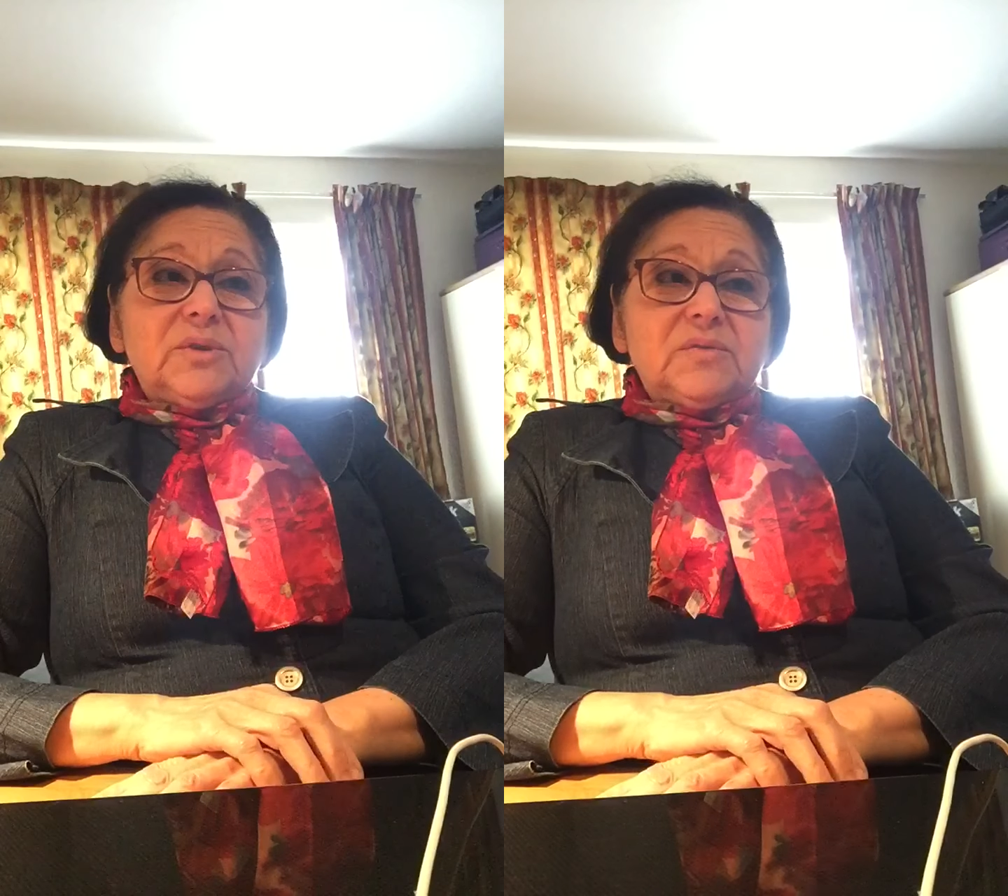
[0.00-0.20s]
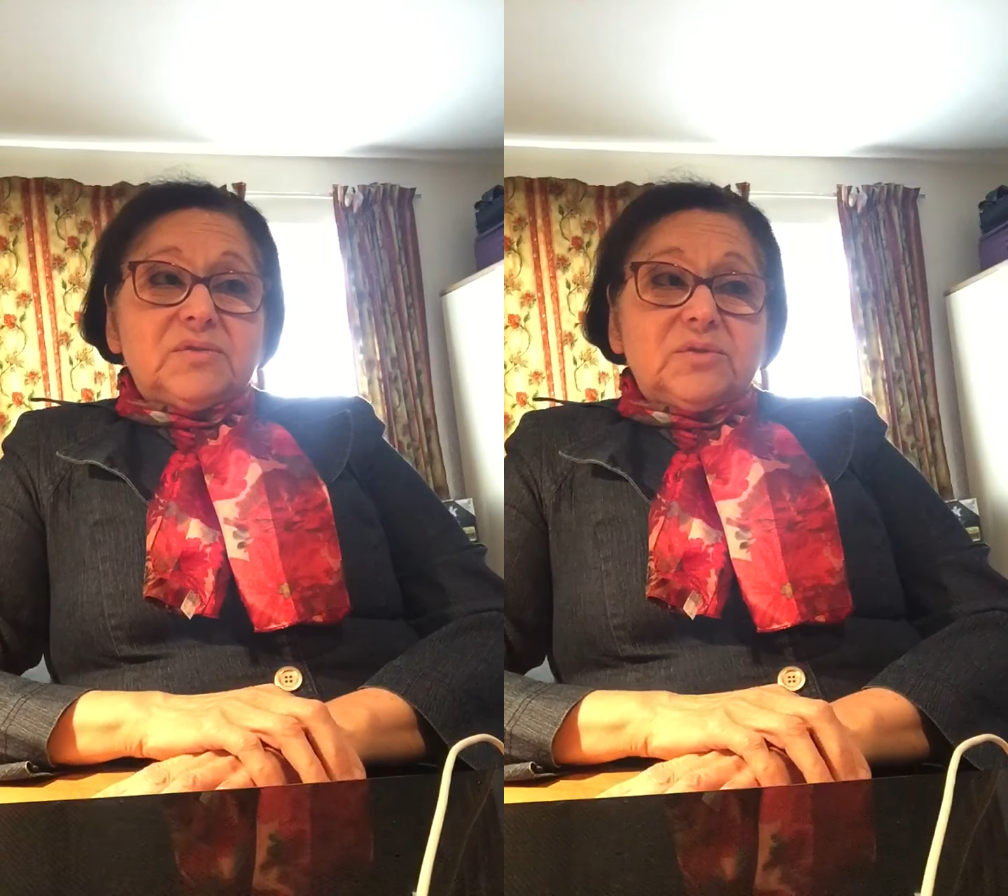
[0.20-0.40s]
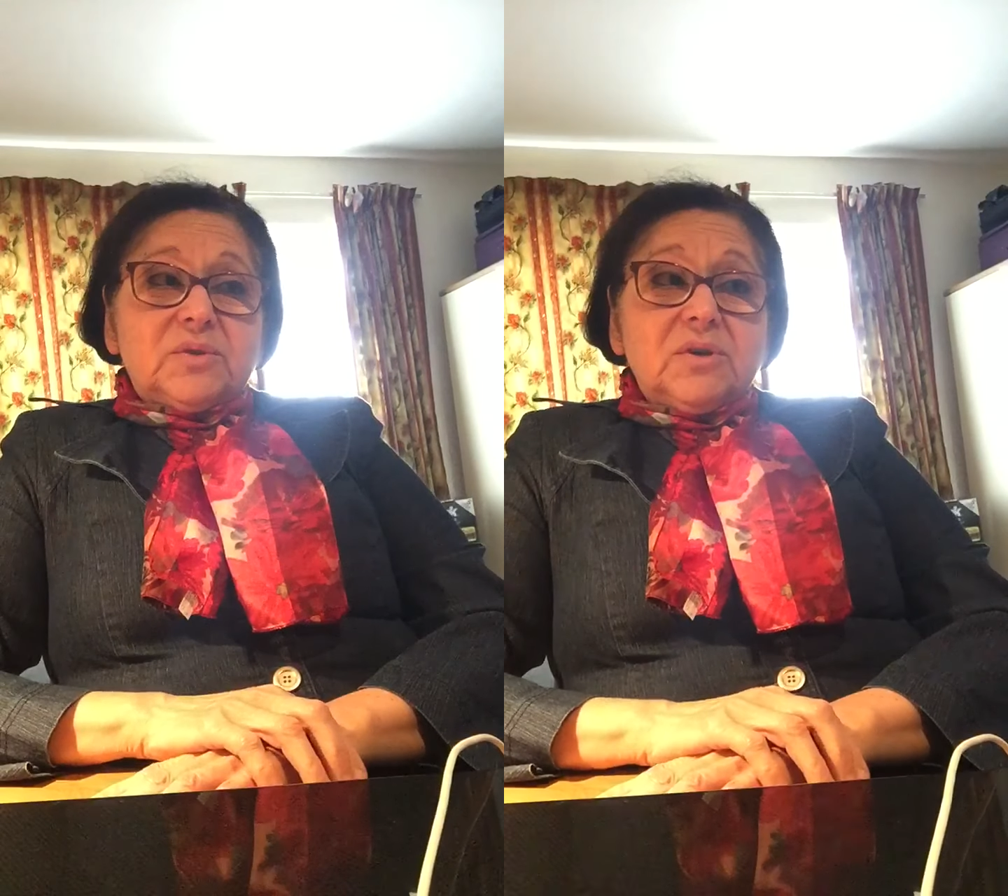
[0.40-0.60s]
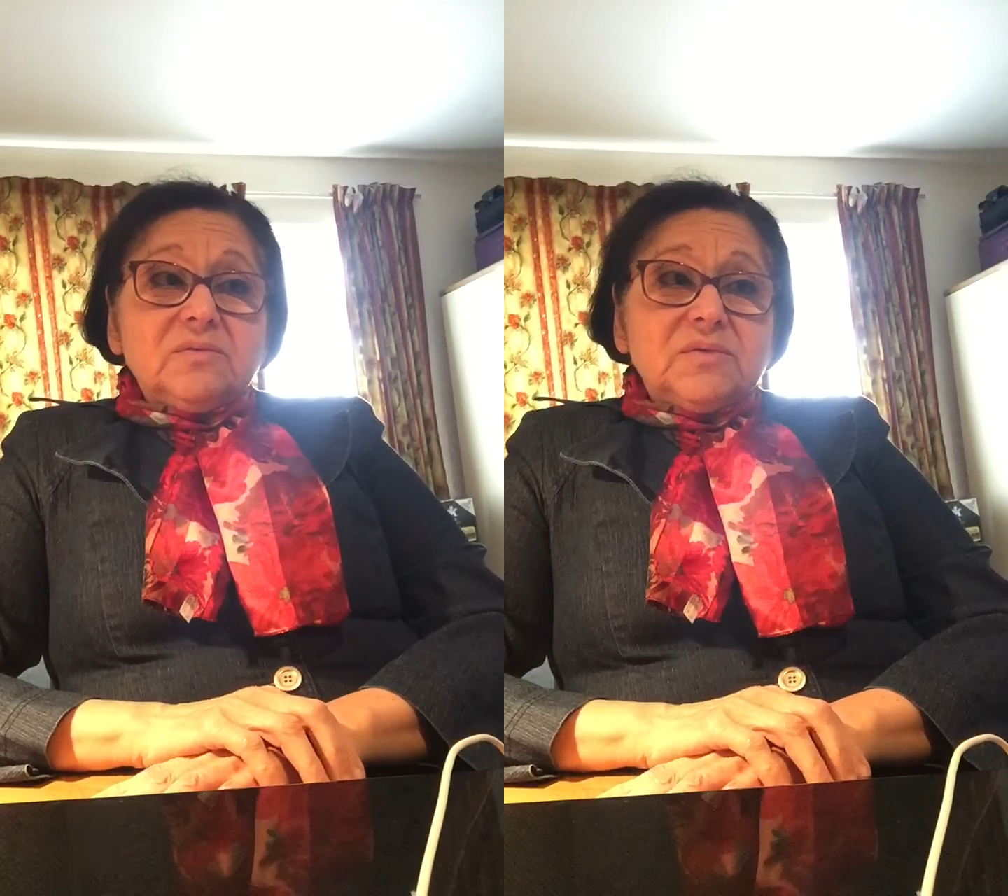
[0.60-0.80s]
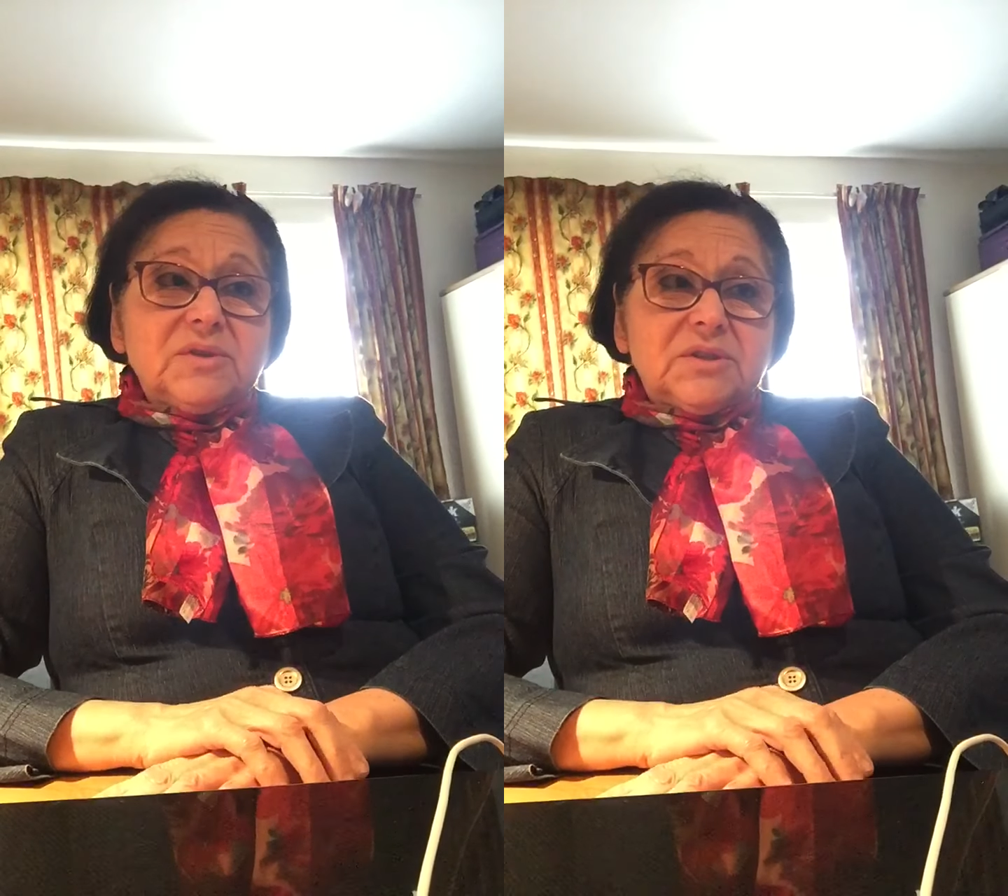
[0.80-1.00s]
gives you
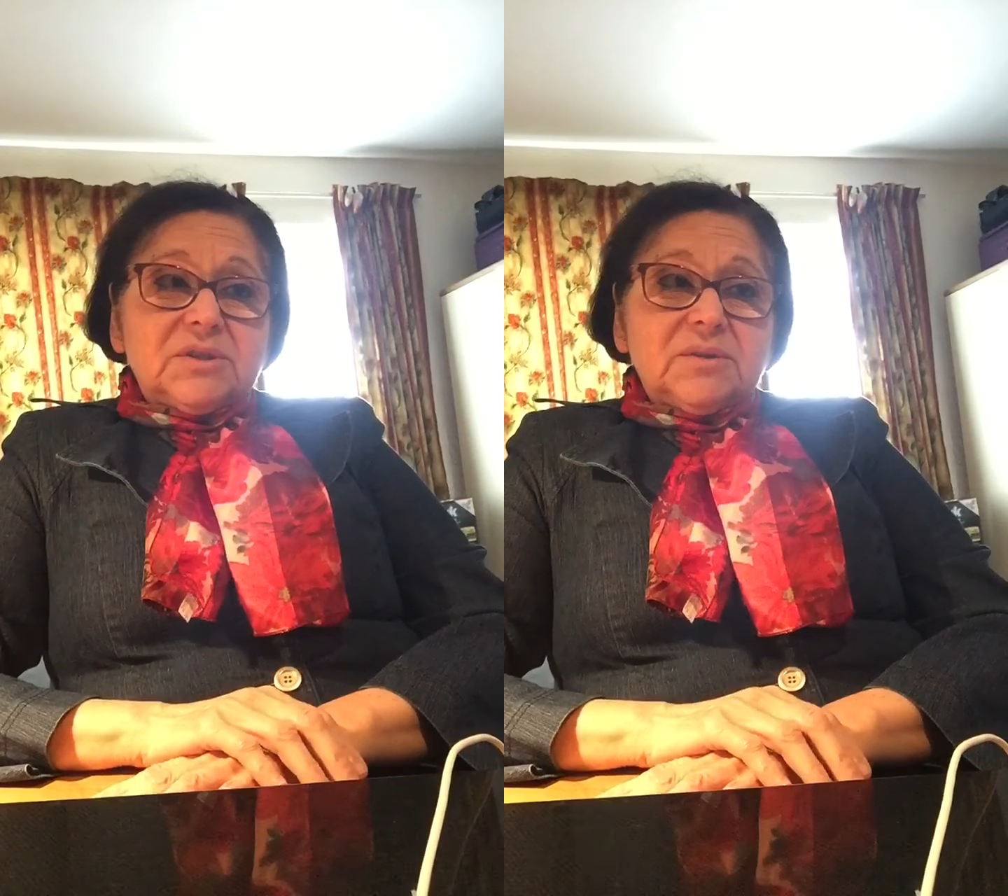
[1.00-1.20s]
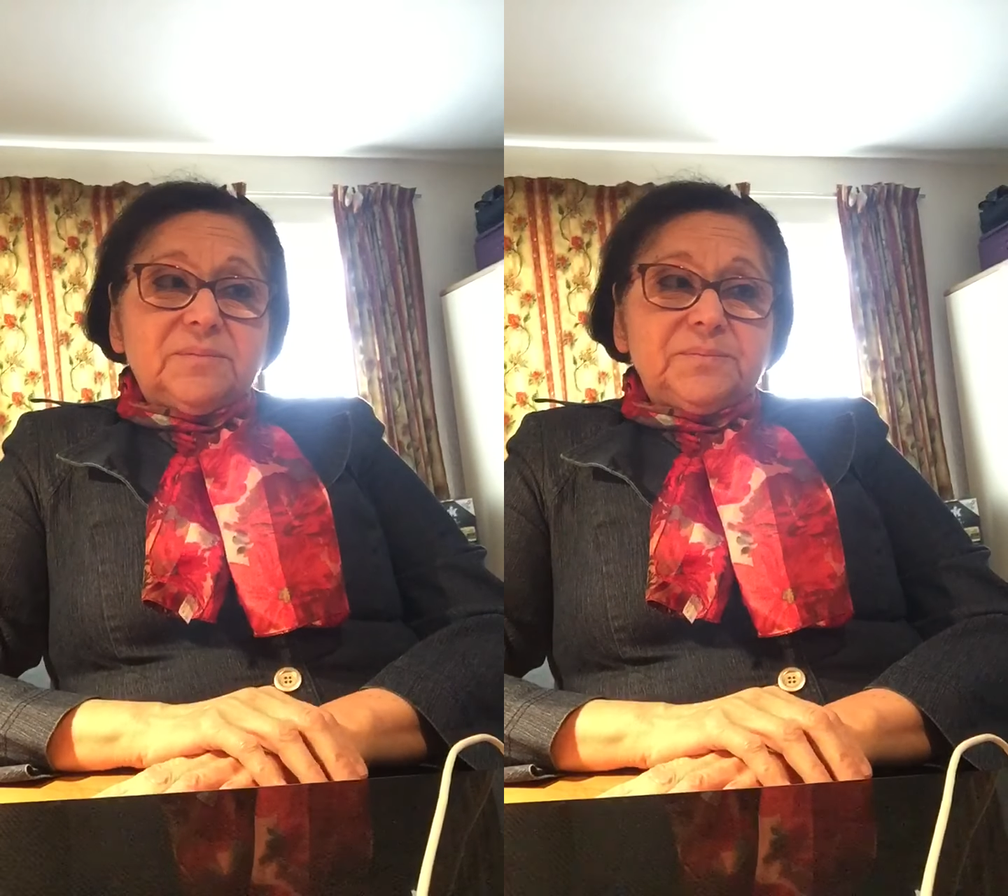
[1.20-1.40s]
comfort,